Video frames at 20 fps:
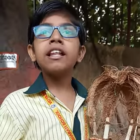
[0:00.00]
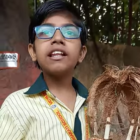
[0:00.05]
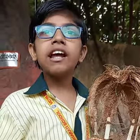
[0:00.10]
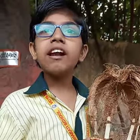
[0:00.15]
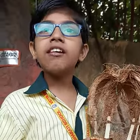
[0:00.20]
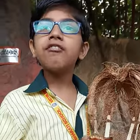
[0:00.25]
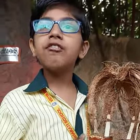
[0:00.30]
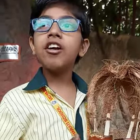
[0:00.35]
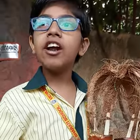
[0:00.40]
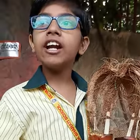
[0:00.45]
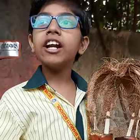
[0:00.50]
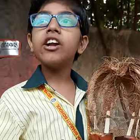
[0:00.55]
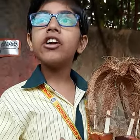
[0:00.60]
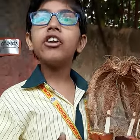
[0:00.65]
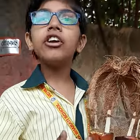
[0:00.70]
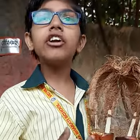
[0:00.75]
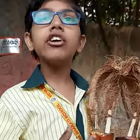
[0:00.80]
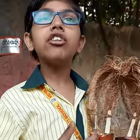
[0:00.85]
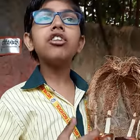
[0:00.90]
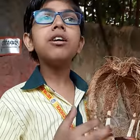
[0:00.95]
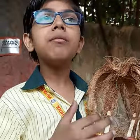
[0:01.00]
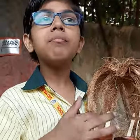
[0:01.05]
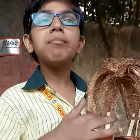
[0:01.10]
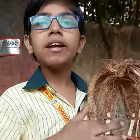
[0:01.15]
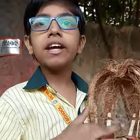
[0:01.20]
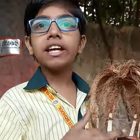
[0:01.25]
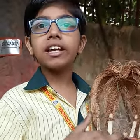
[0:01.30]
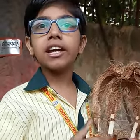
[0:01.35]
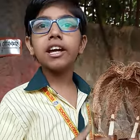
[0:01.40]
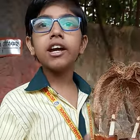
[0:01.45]
that went into the
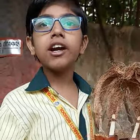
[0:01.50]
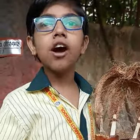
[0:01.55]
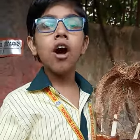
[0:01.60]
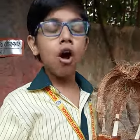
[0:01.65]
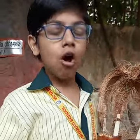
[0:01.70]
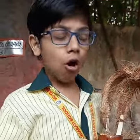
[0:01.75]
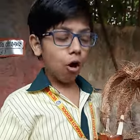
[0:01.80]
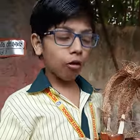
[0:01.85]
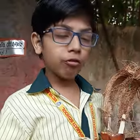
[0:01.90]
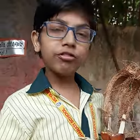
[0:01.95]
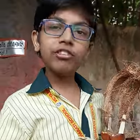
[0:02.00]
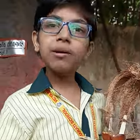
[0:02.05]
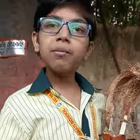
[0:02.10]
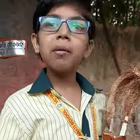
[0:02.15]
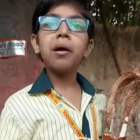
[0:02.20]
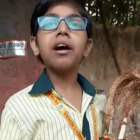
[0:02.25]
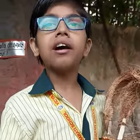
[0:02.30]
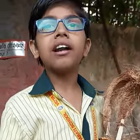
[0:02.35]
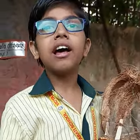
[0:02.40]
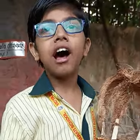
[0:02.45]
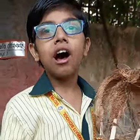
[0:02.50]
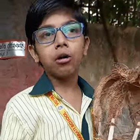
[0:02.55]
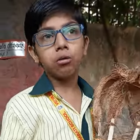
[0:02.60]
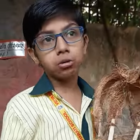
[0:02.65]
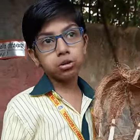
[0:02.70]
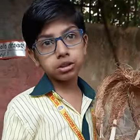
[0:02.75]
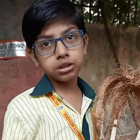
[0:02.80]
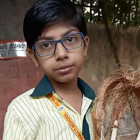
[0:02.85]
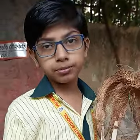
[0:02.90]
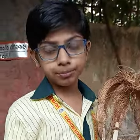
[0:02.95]
making of the bird
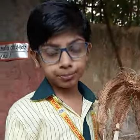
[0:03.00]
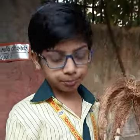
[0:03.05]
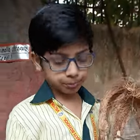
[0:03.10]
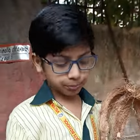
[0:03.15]
house.